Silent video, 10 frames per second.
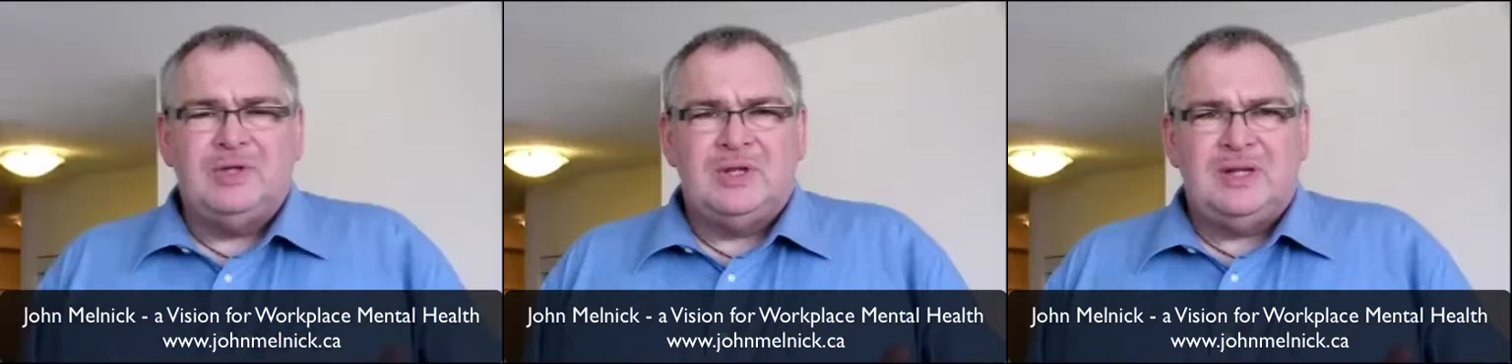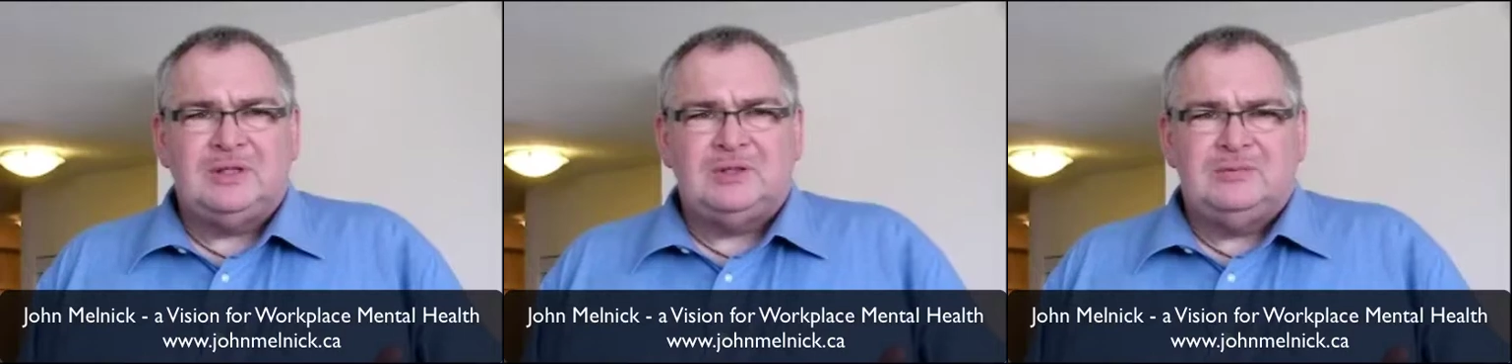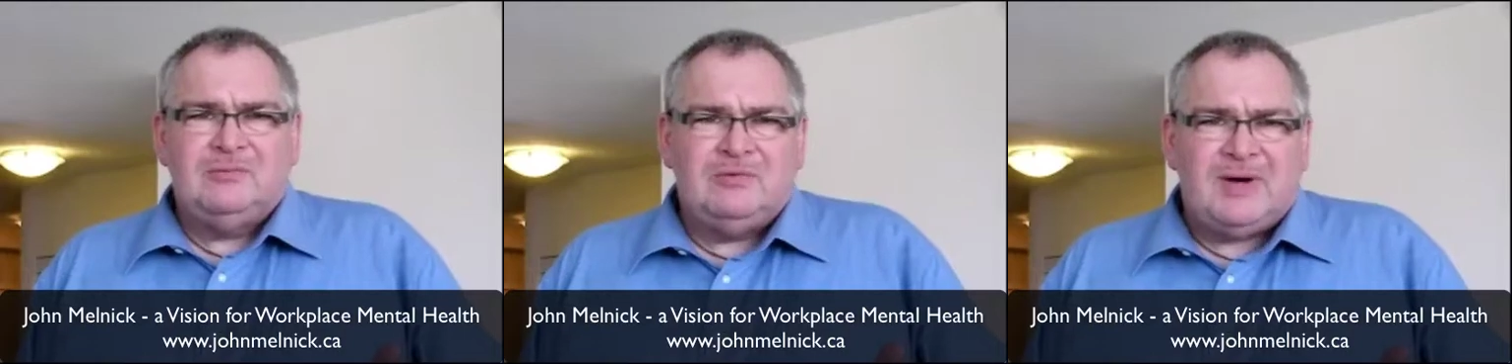the next
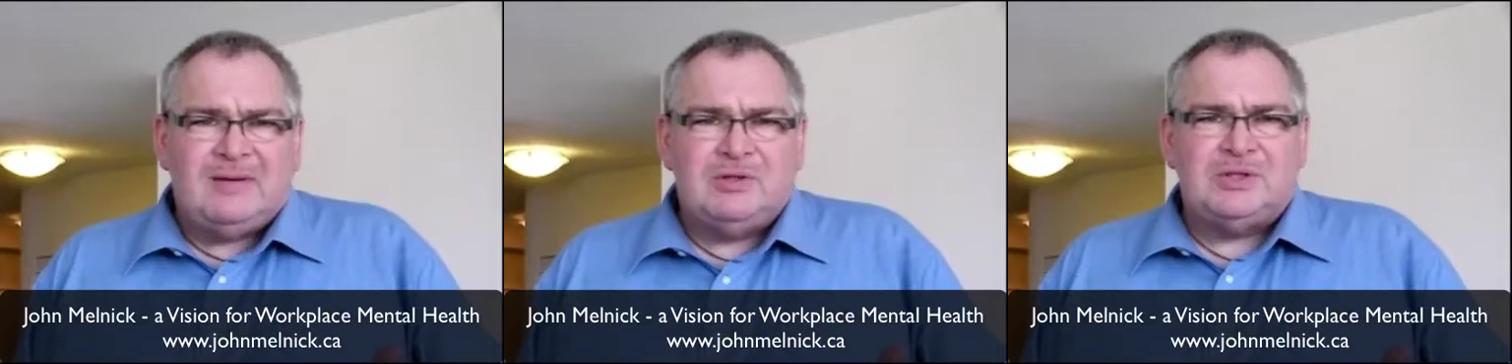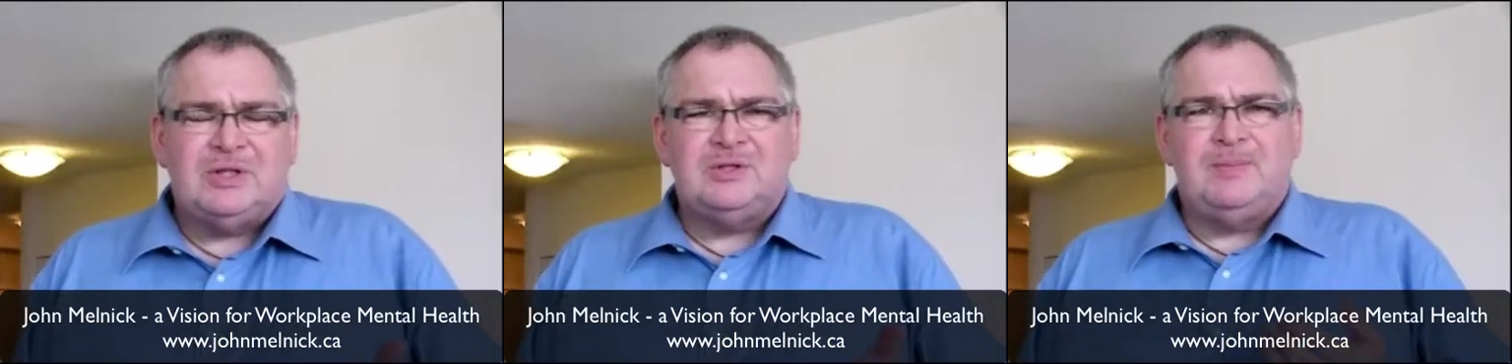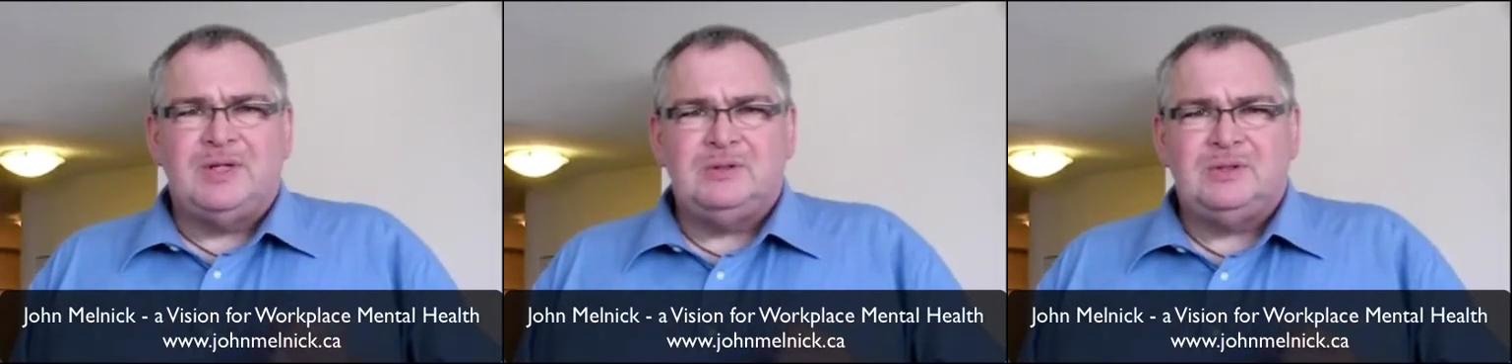5 or 6
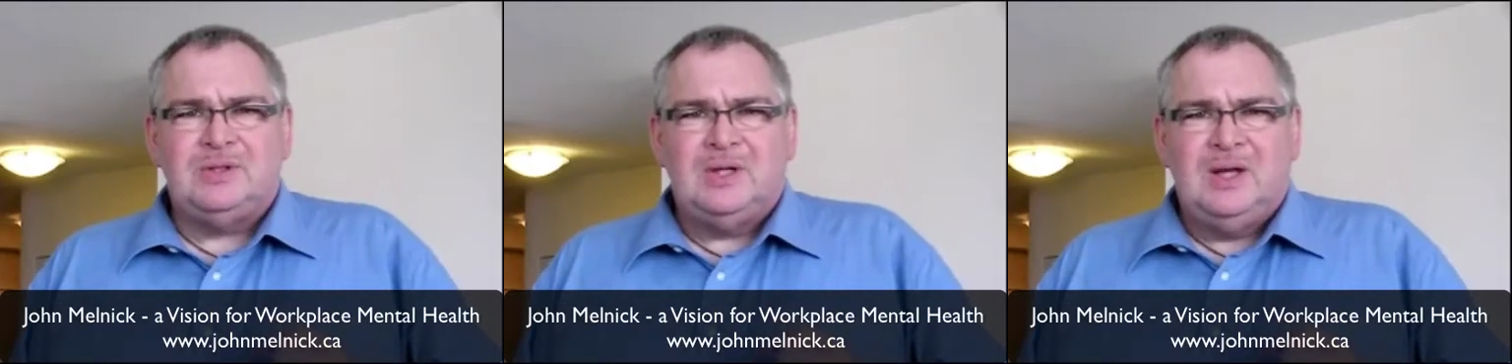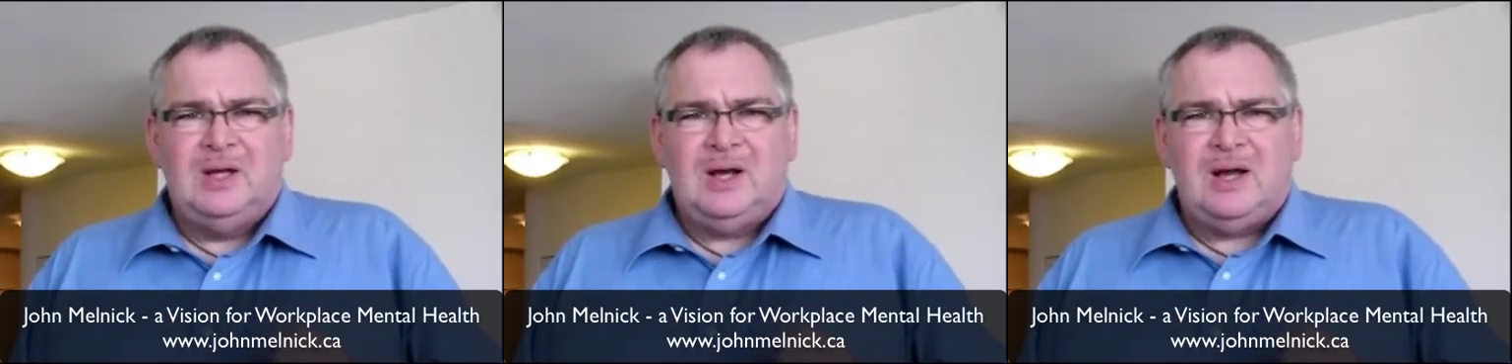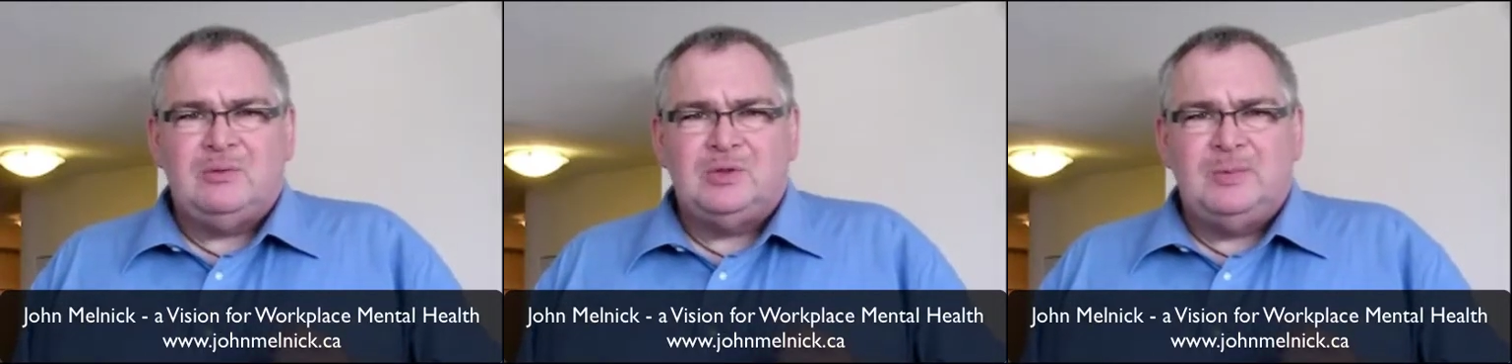months, I
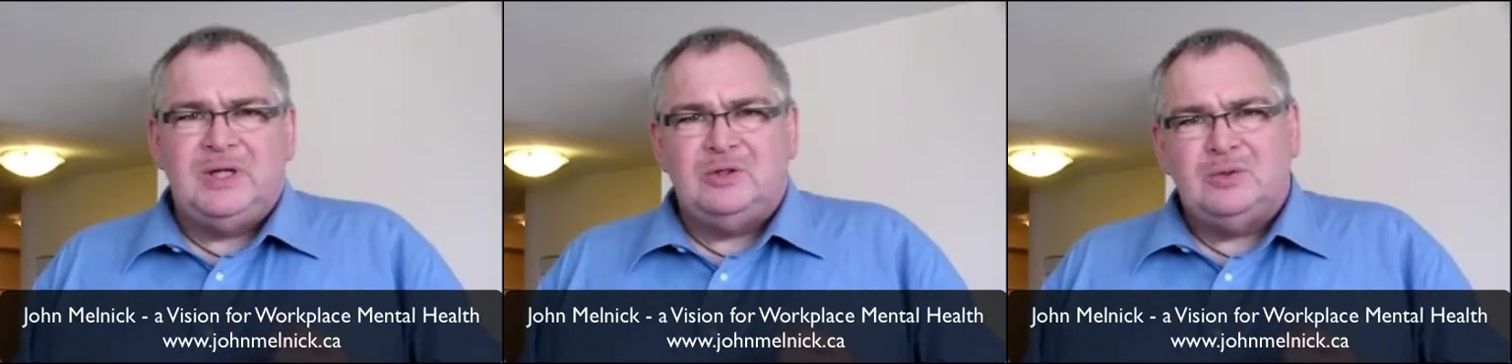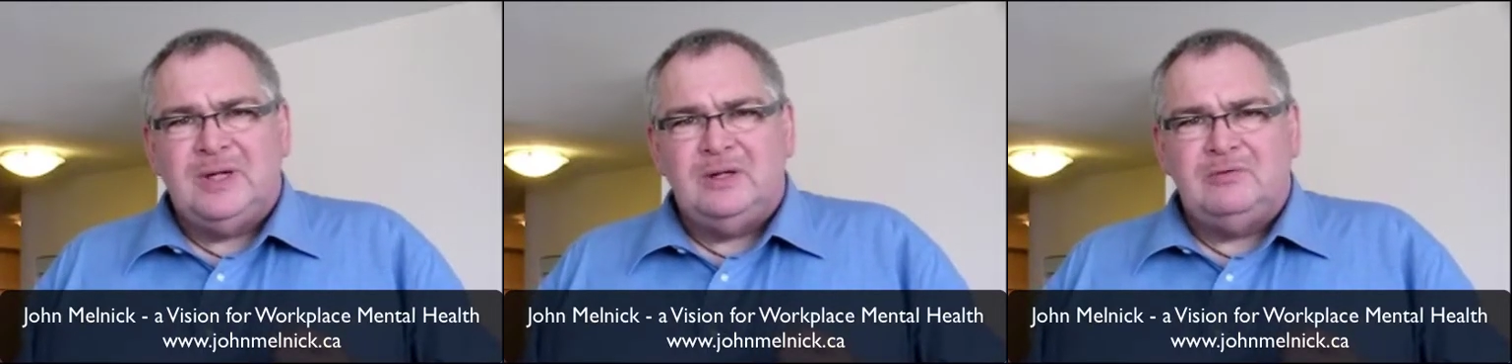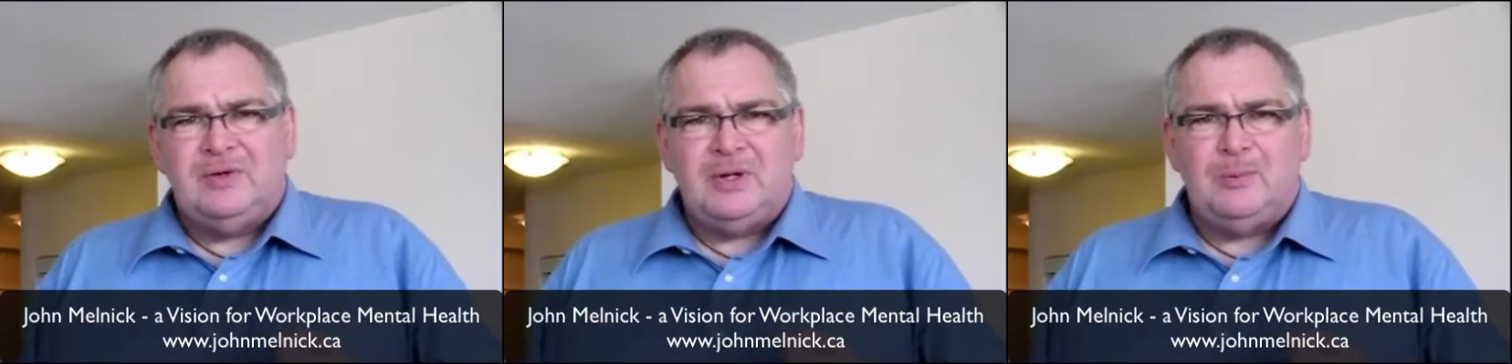was being treated
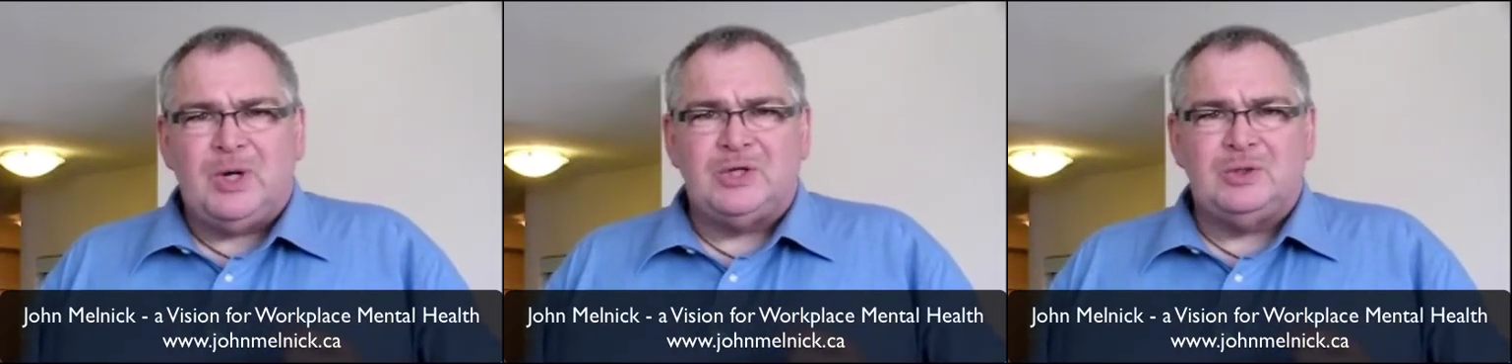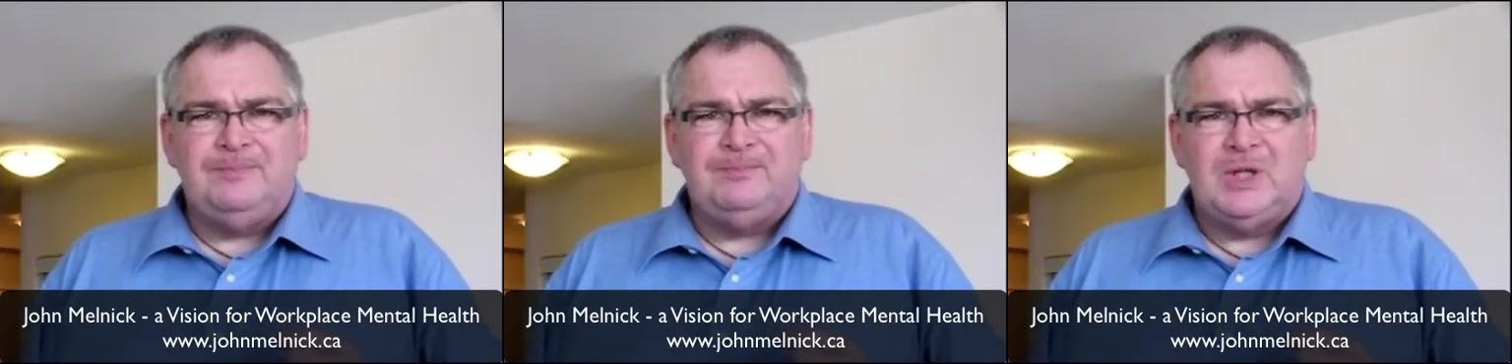for depression.